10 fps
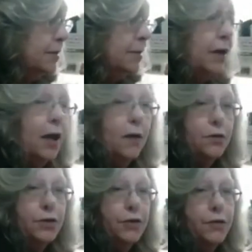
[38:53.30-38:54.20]
the
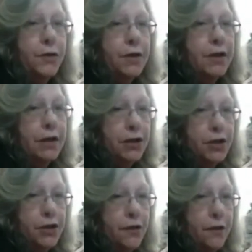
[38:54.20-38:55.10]
go-to
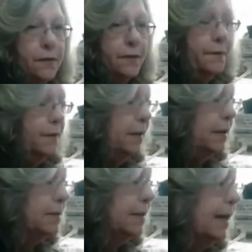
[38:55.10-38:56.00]
conditioner
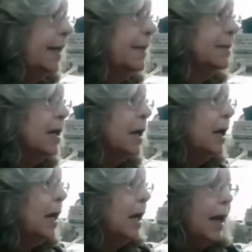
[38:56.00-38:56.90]
these days,
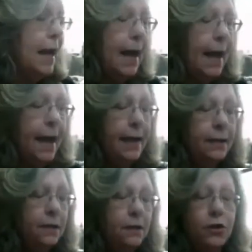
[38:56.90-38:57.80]

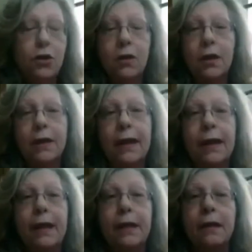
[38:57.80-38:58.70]
and you can
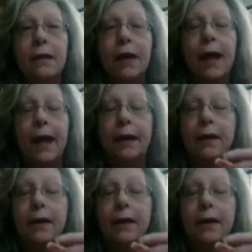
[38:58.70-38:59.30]
get it at